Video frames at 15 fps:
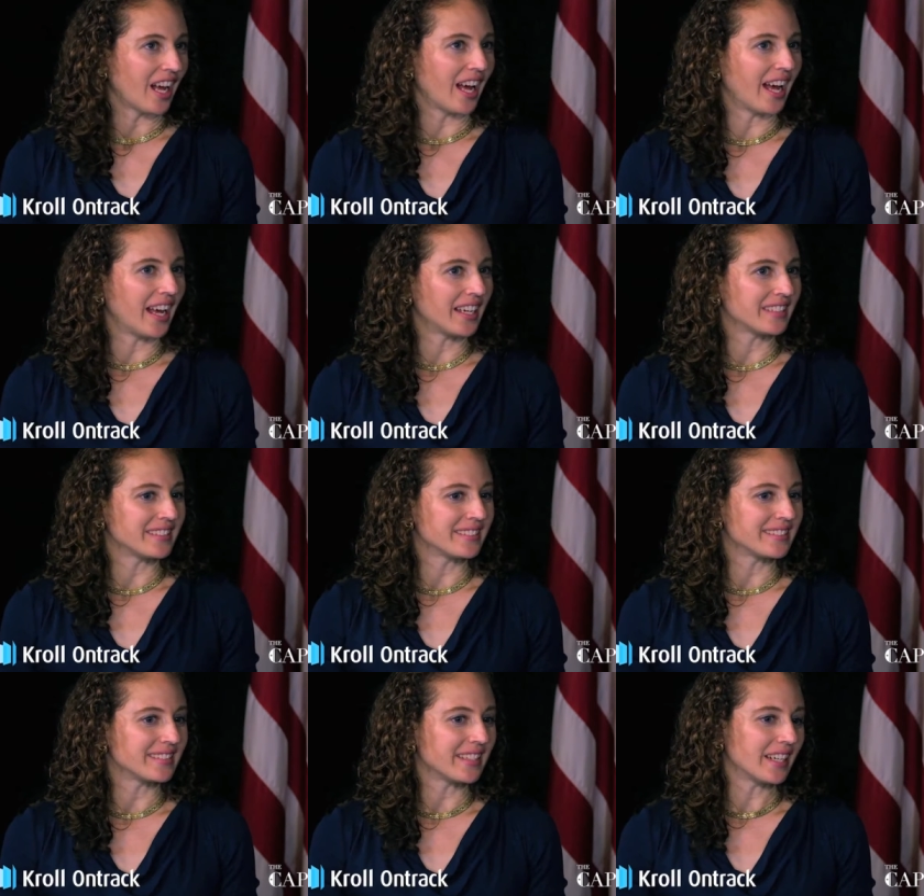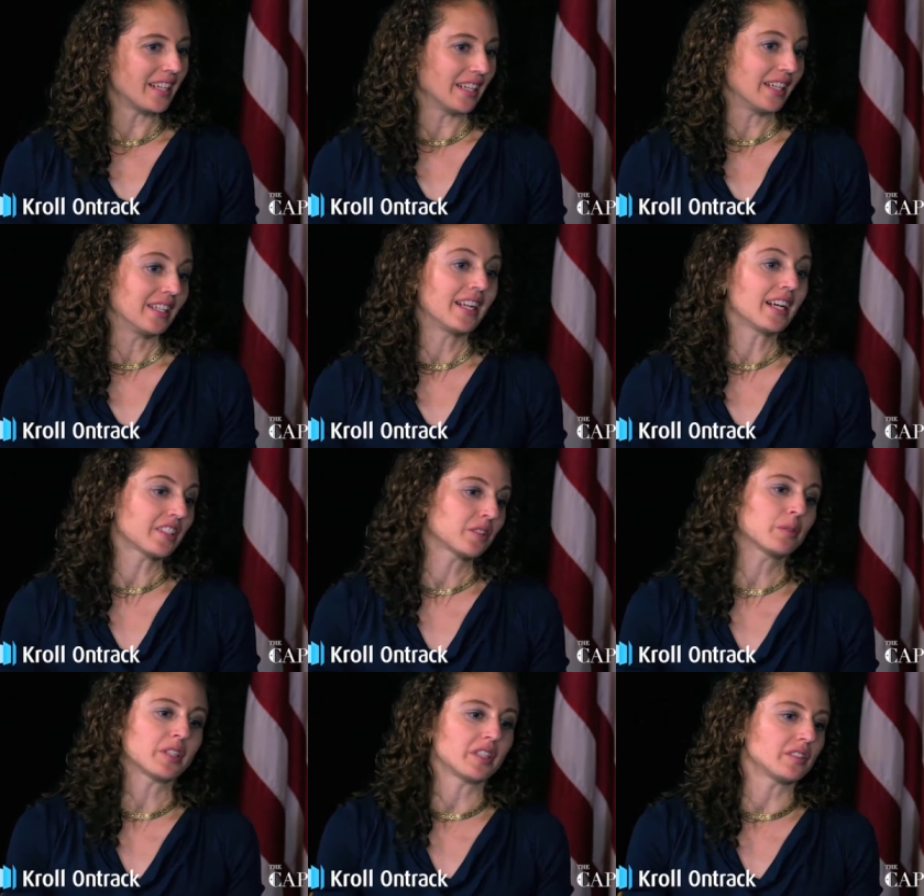and uh, and
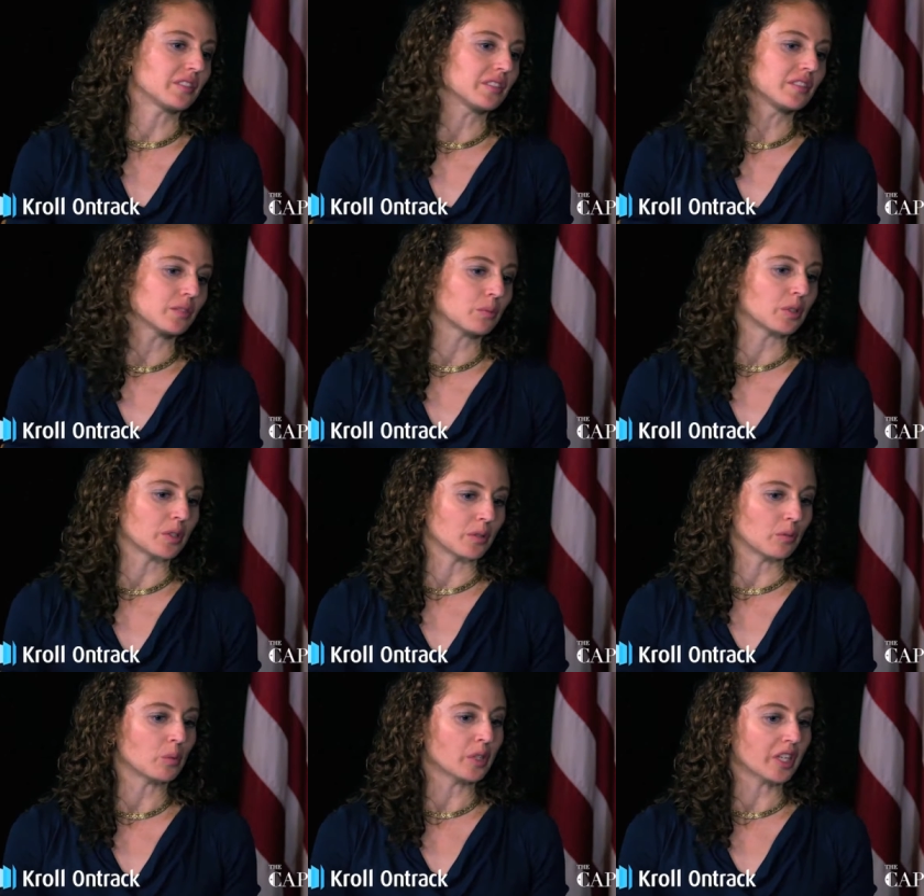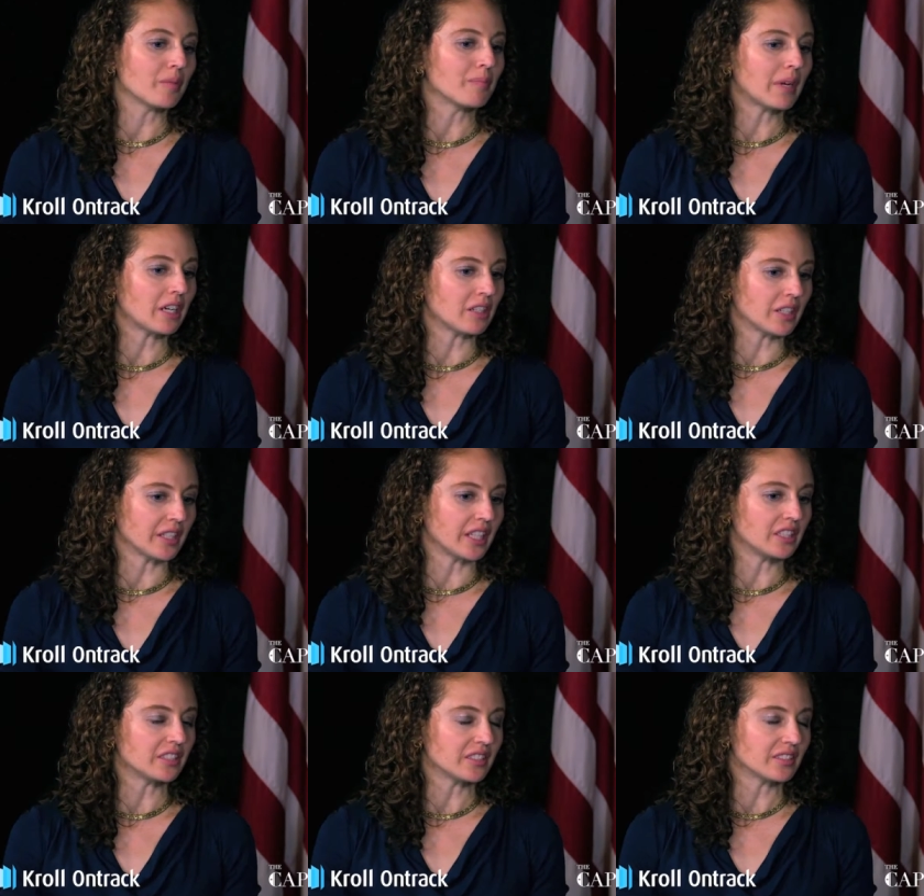actually, since we're we're comparing
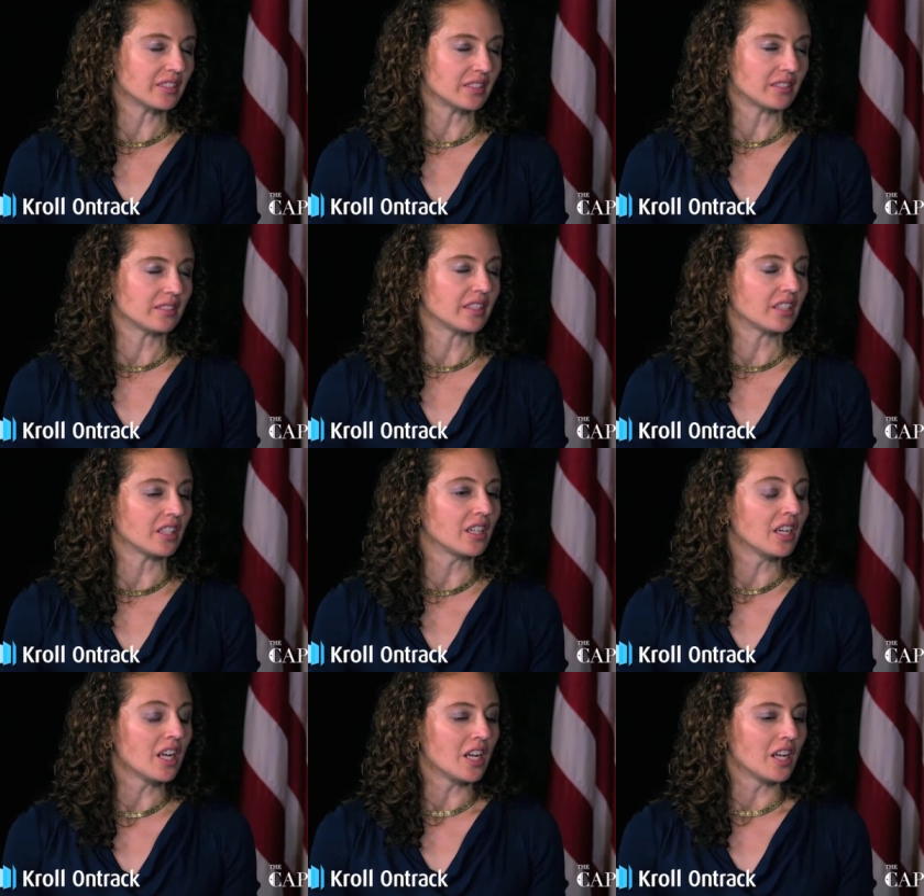agencies here,